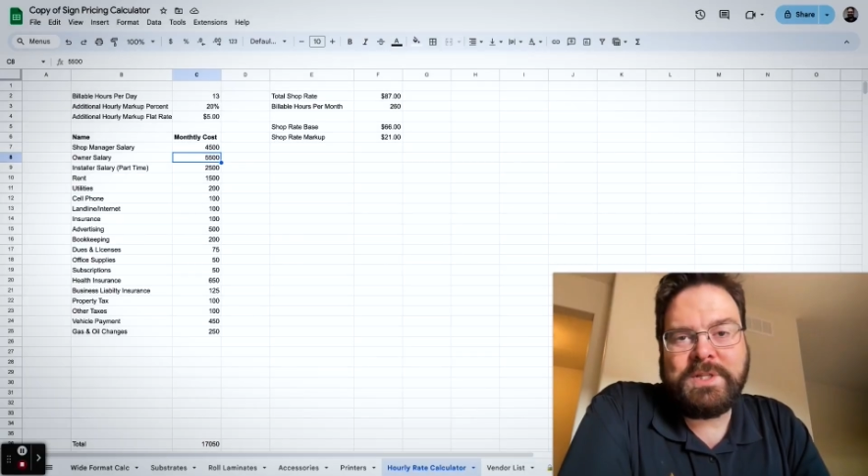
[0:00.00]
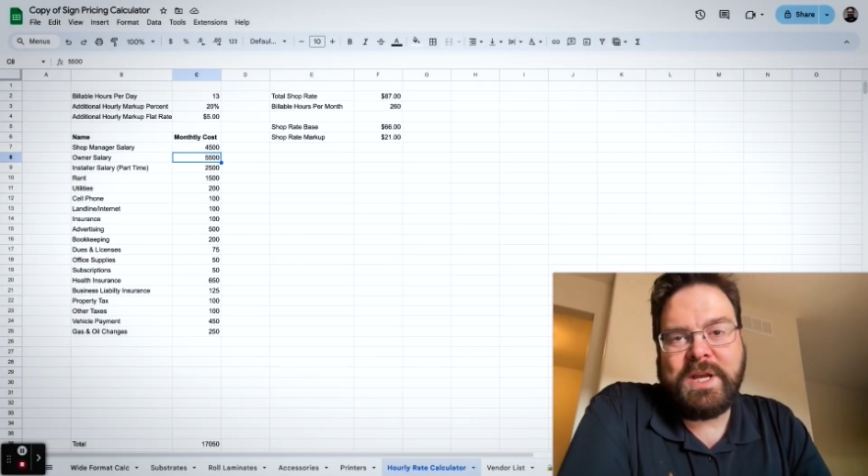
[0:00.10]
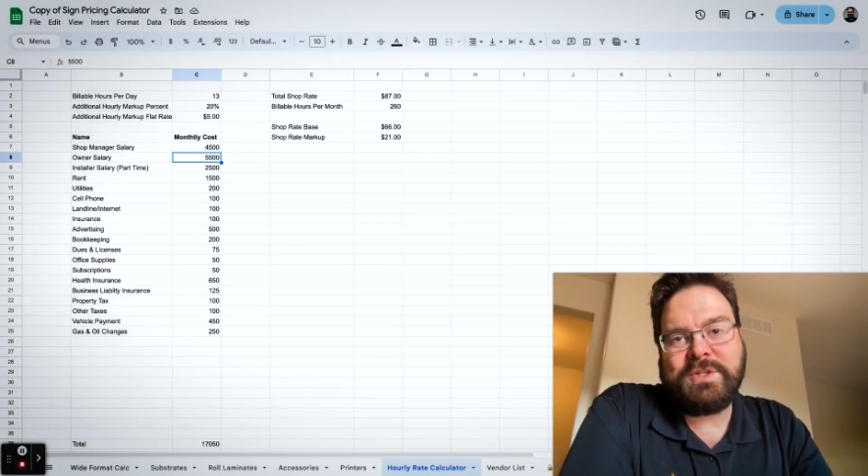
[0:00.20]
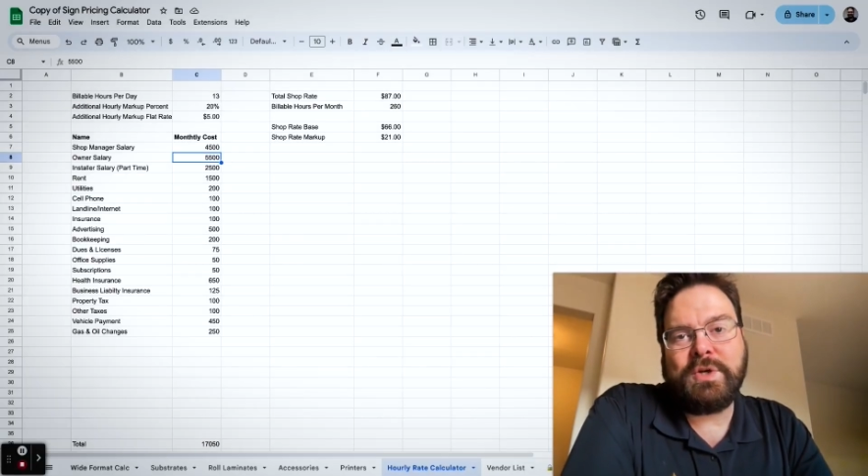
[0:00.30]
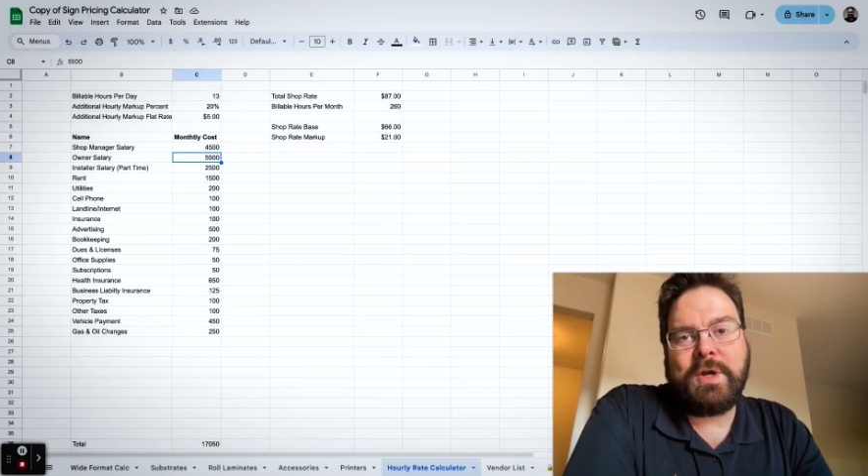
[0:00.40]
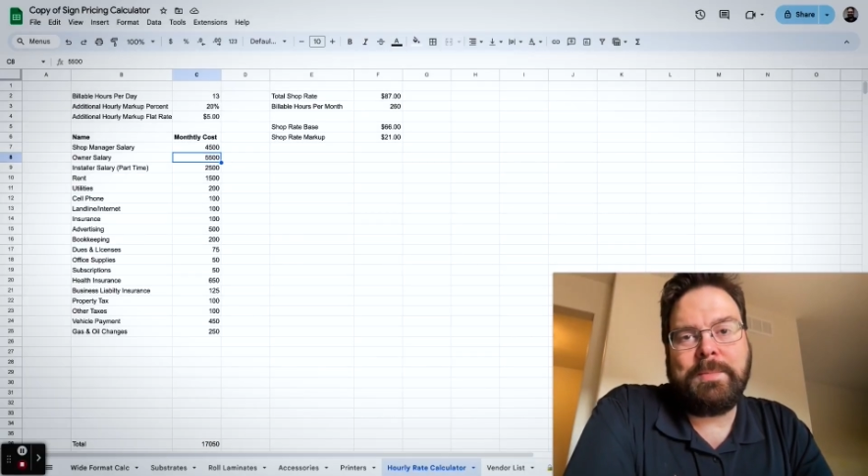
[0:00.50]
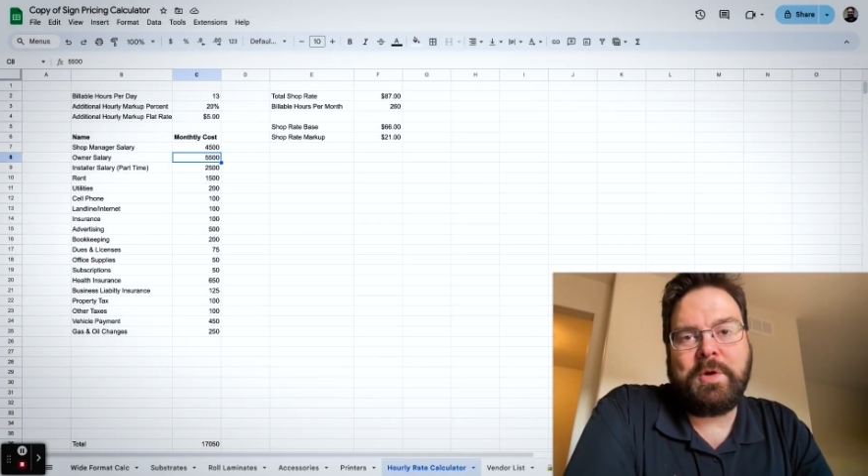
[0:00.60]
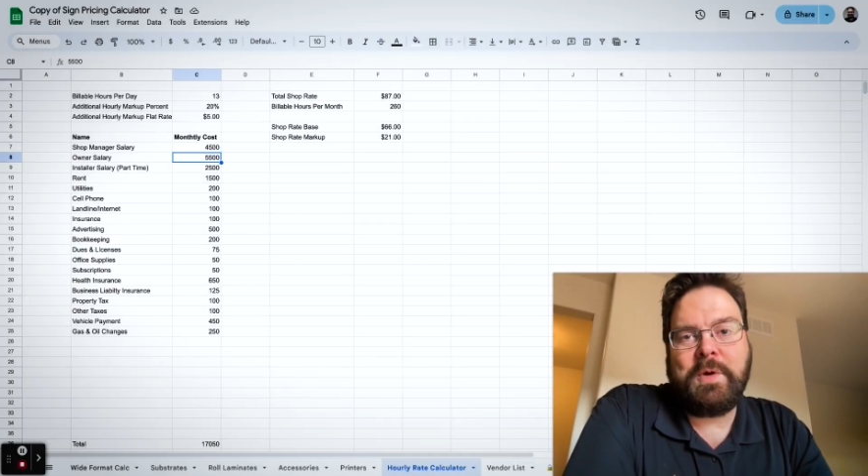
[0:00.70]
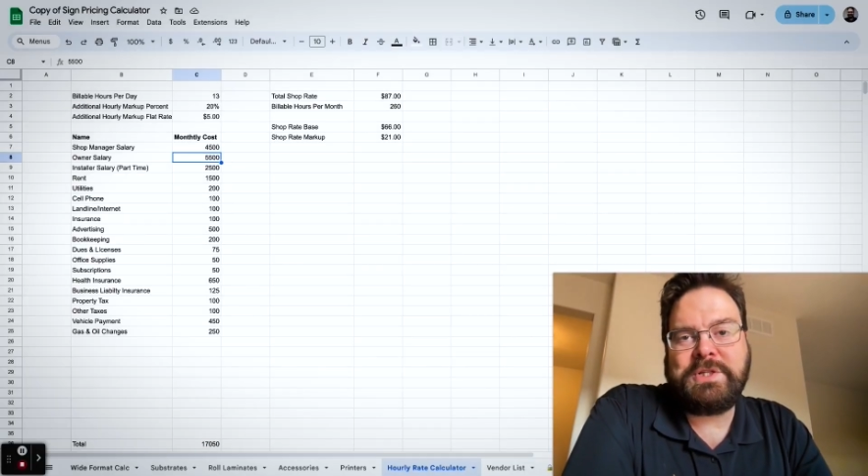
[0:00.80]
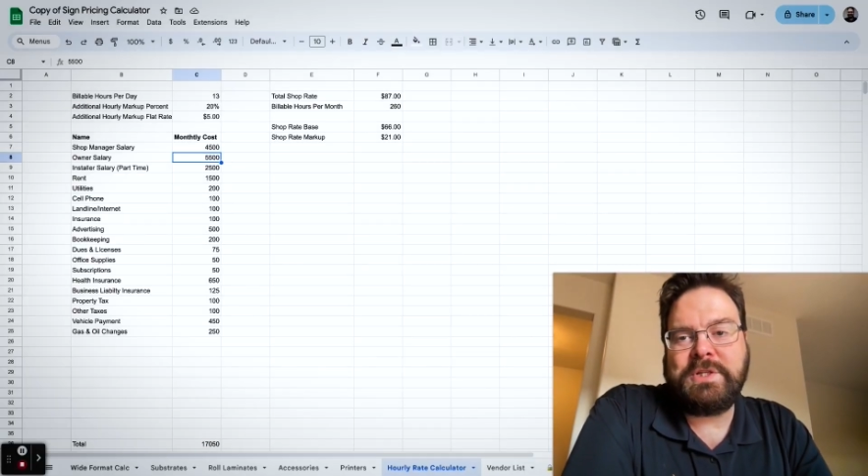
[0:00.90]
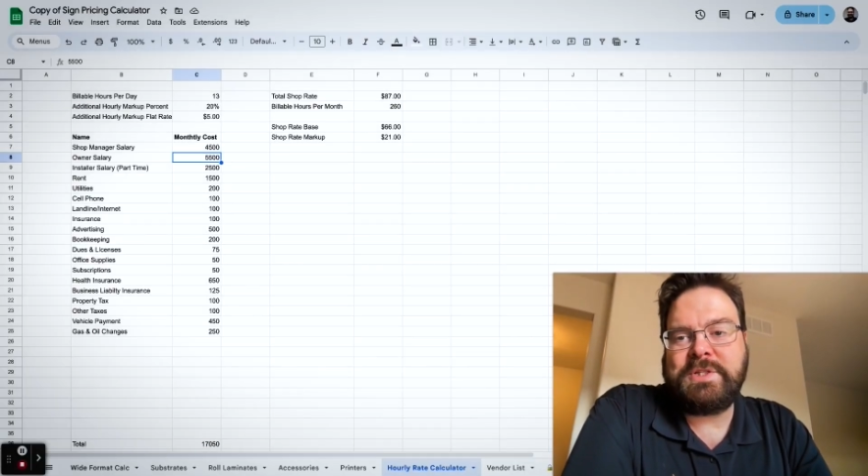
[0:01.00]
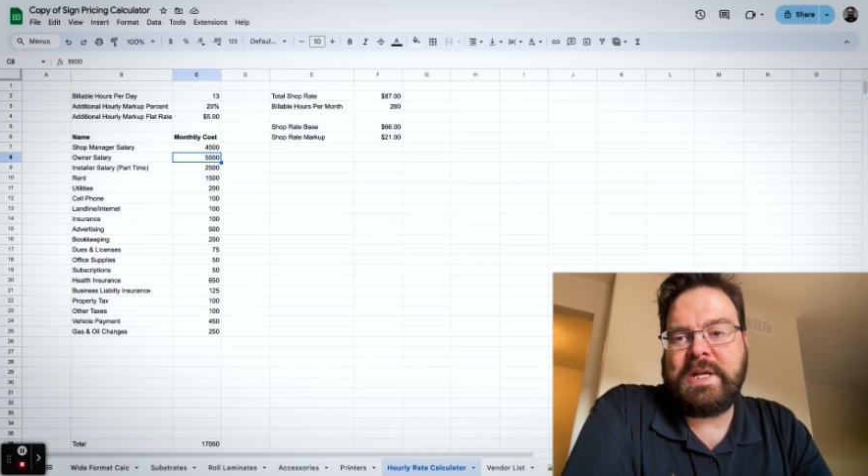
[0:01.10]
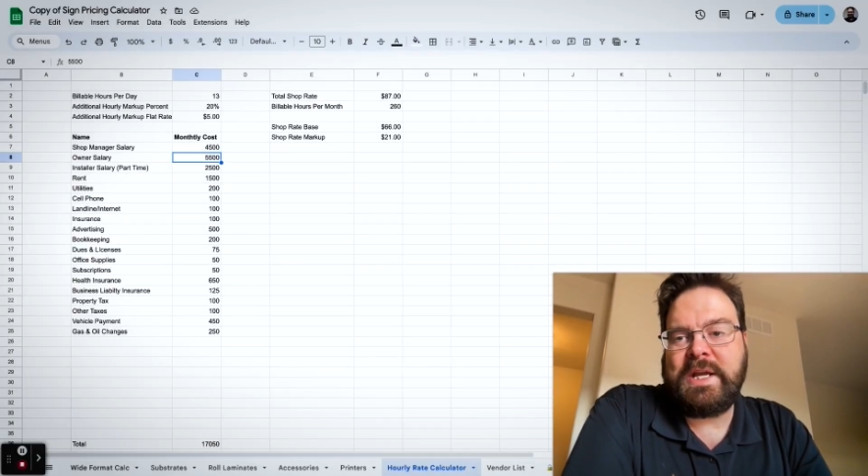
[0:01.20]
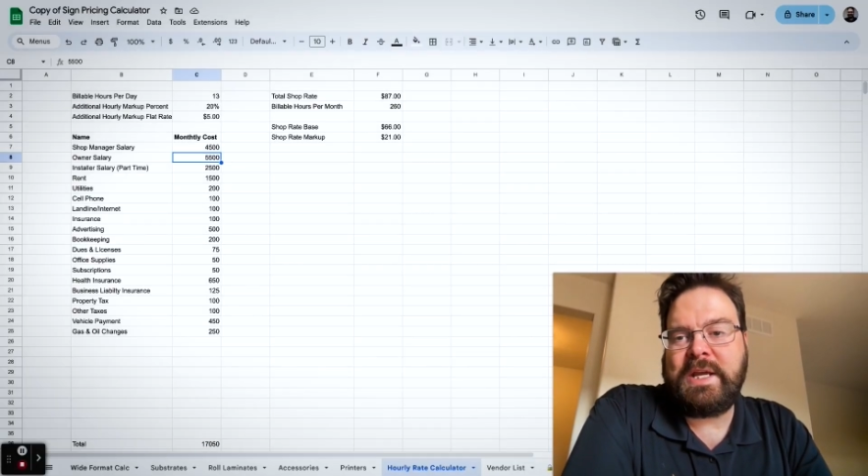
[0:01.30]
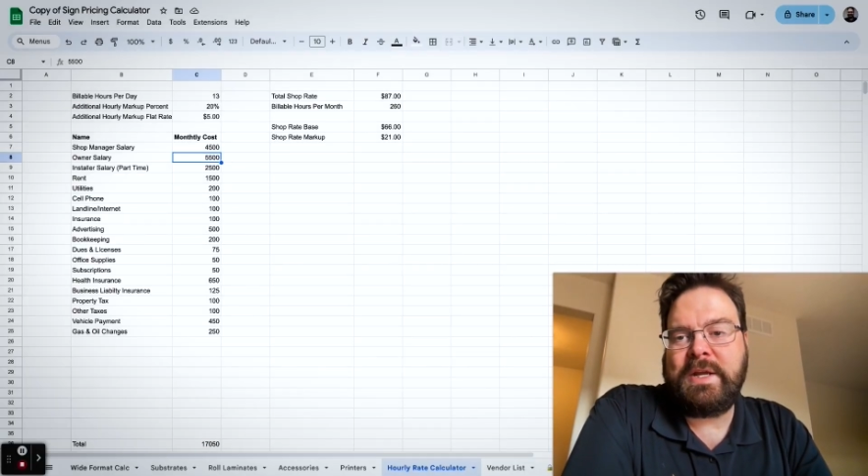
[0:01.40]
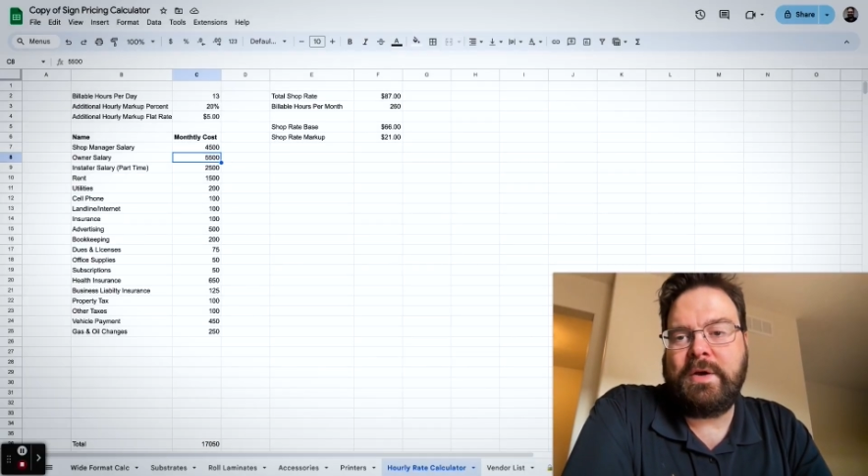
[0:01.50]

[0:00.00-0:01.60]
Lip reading: to answer a couple of questions that I get